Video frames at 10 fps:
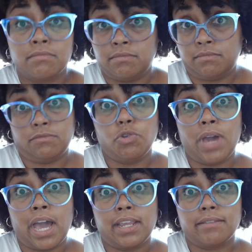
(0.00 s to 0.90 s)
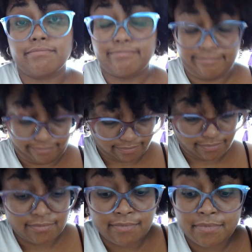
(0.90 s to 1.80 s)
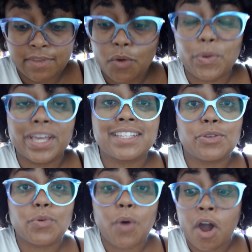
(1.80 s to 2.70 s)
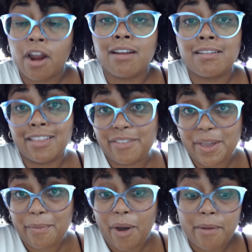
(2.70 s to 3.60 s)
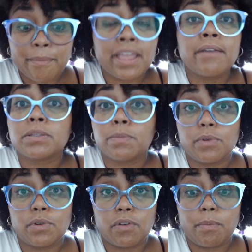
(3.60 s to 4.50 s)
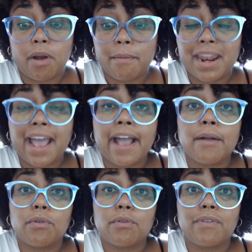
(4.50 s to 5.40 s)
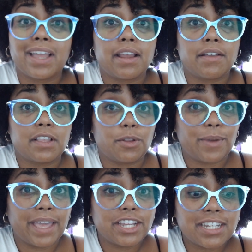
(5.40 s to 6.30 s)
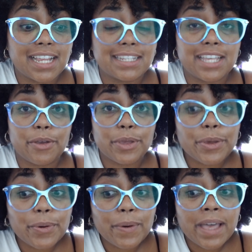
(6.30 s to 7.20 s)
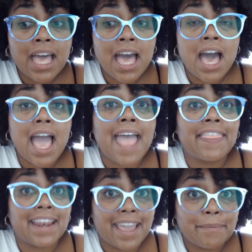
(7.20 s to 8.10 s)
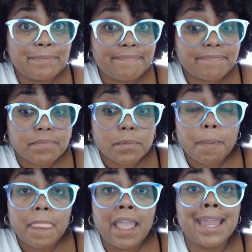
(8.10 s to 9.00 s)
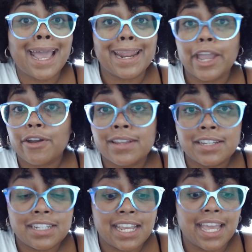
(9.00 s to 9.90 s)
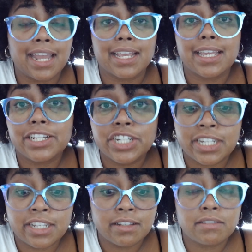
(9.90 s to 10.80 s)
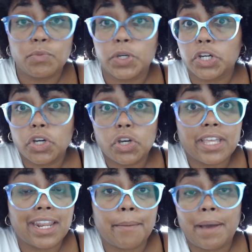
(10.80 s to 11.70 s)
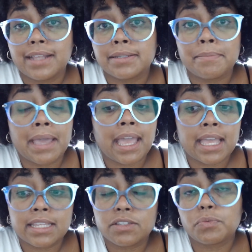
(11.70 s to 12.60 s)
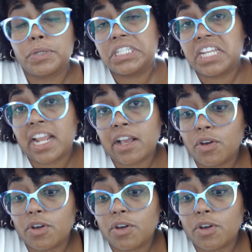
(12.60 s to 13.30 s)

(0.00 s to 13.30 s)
You got it. We get to our lovely apartment. It was a beautiful apartment. I will find out the location and tell you and the name. It had air conditioning. It had a kitchen. We could cook. It had pots and pans. We did not cook.